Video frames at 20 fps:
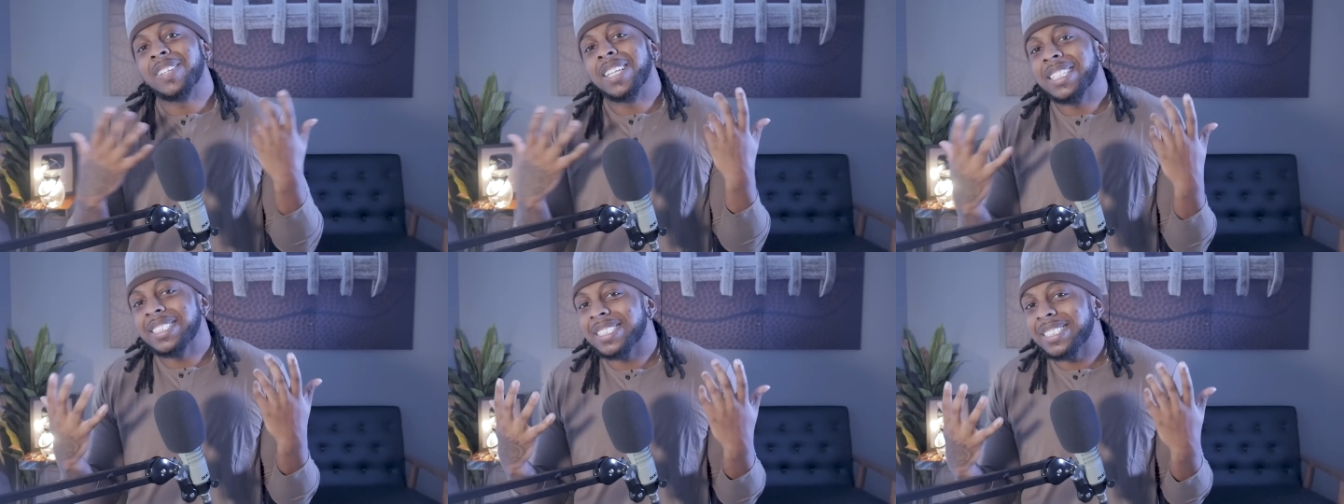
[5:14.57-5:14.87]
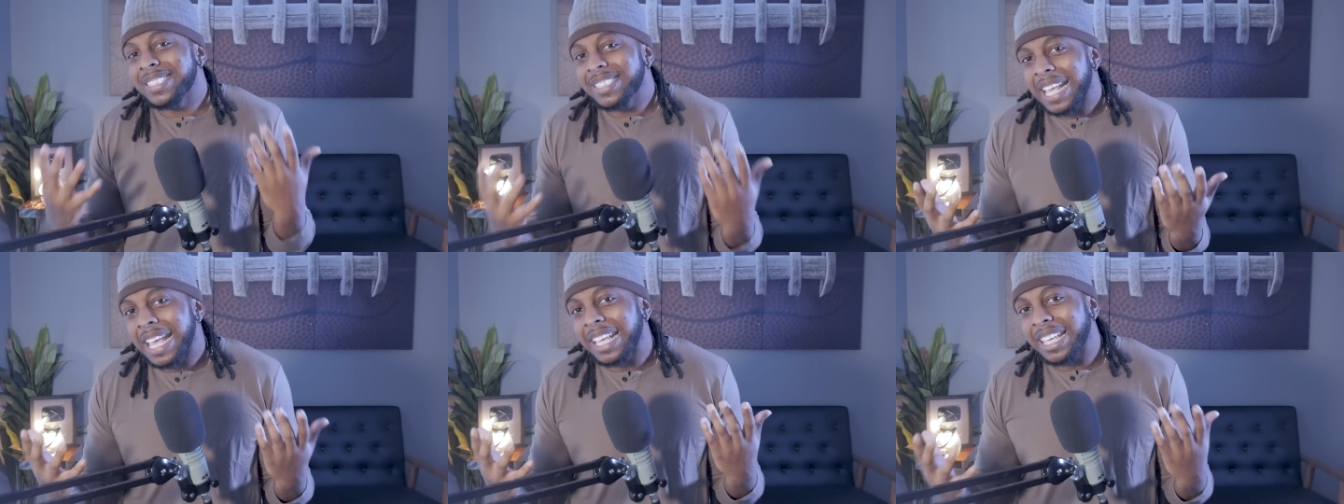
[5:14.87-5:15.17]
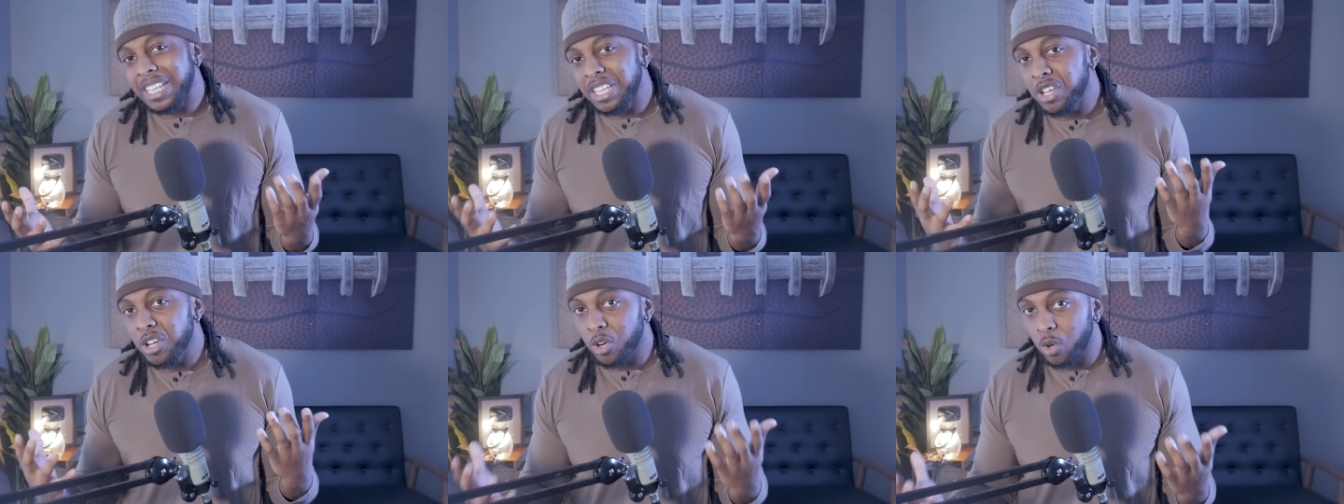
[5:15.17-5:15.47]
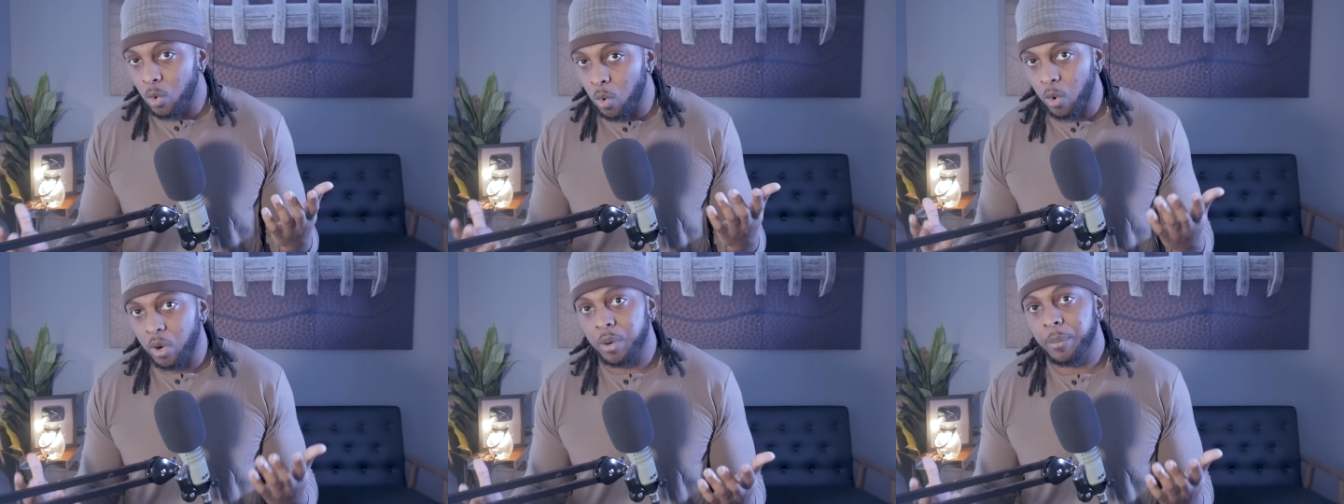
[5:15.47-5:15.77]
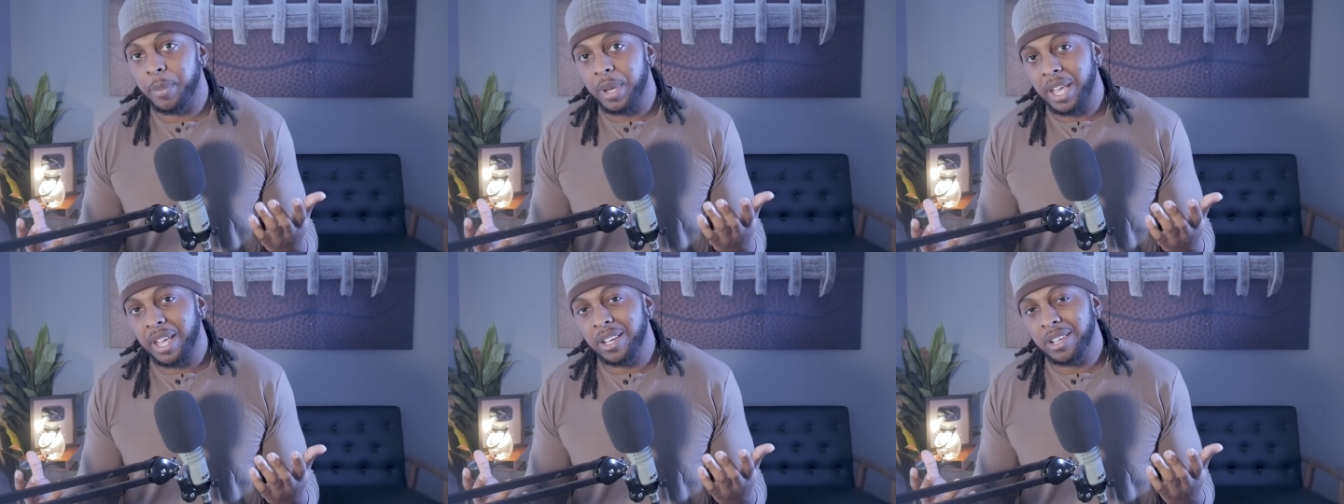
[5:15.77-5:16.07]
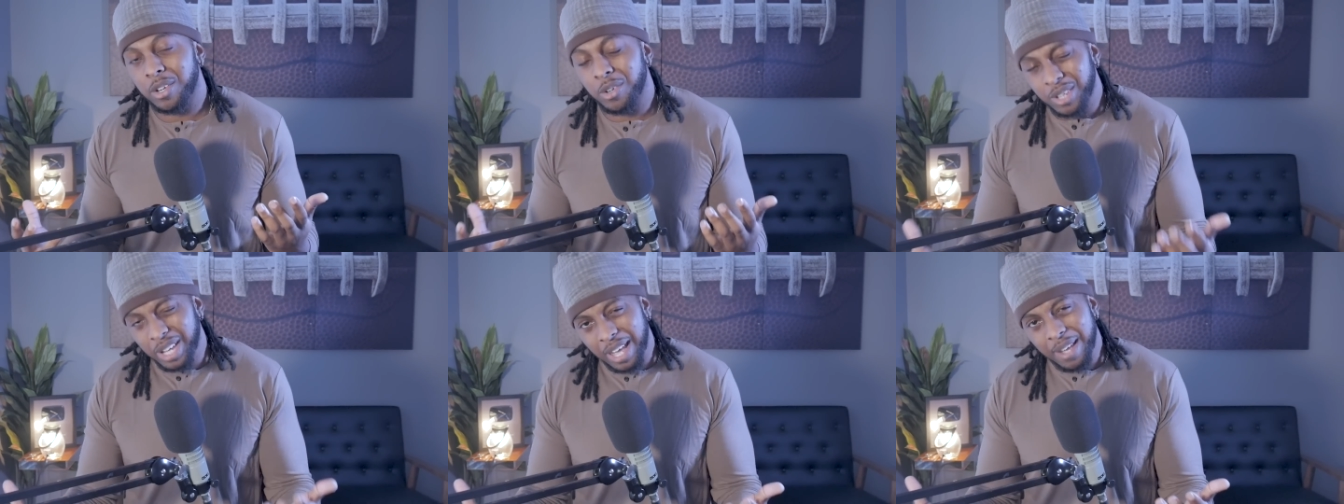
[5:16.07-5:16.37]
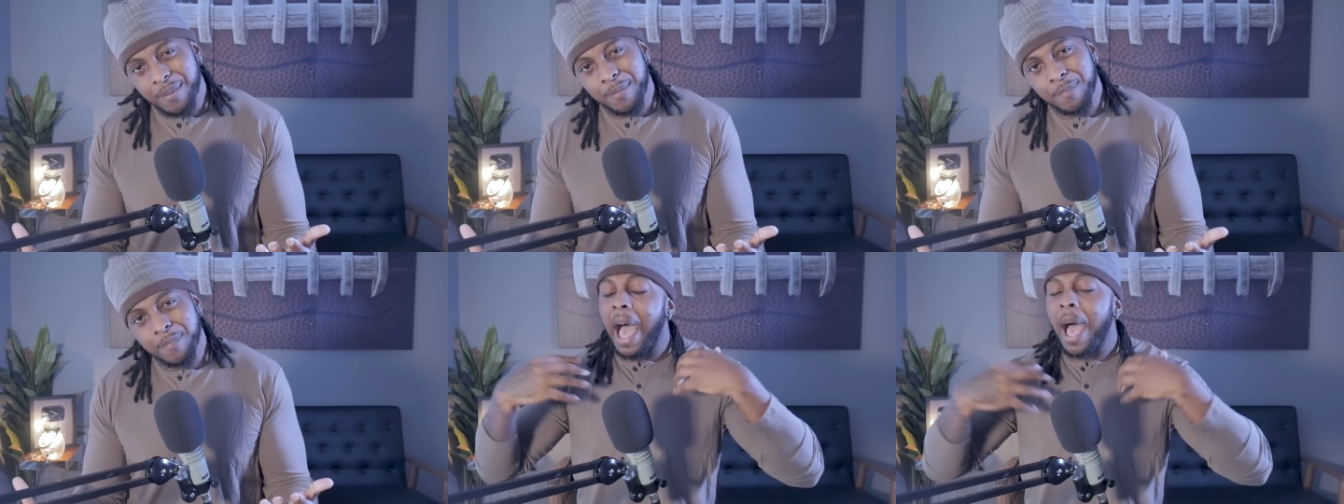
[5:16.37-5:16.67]
He's a second year quarterback,
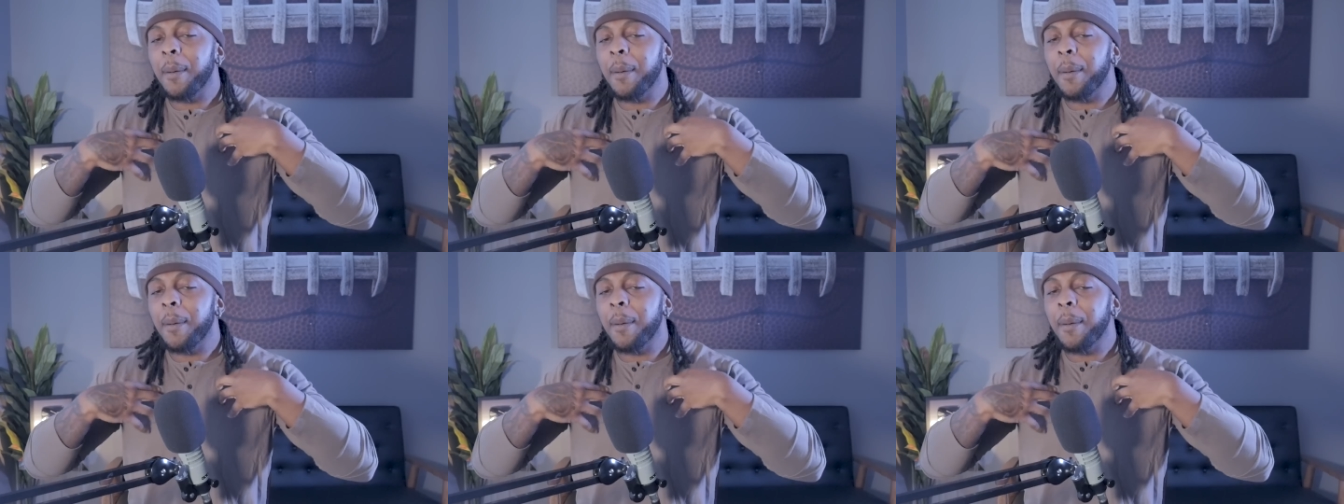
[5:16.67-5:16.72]
okay?